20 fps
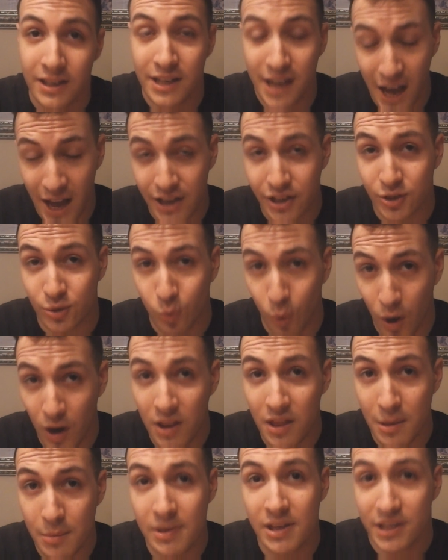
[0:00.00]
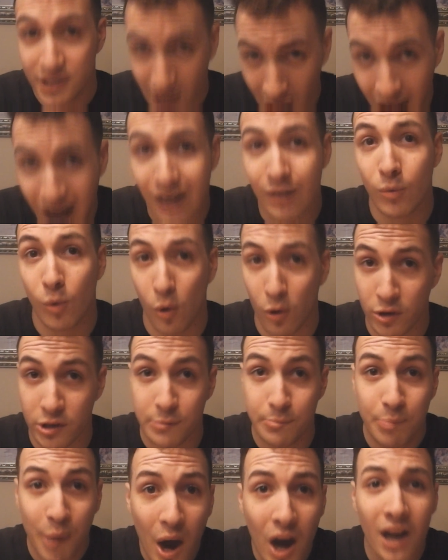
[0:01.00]
Yes, one of them is
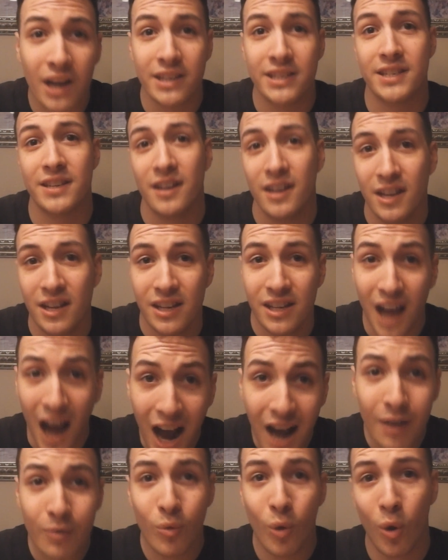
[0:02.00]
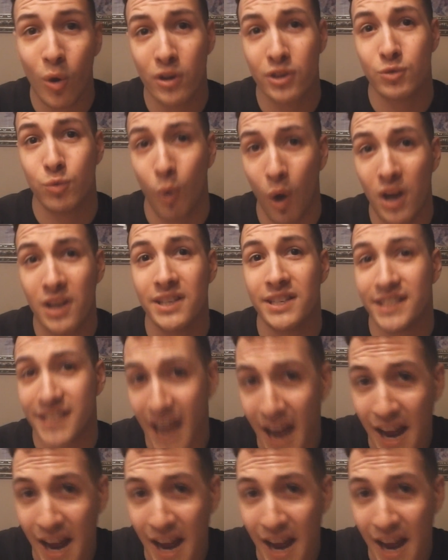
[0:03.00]
Godwars, but Godwars was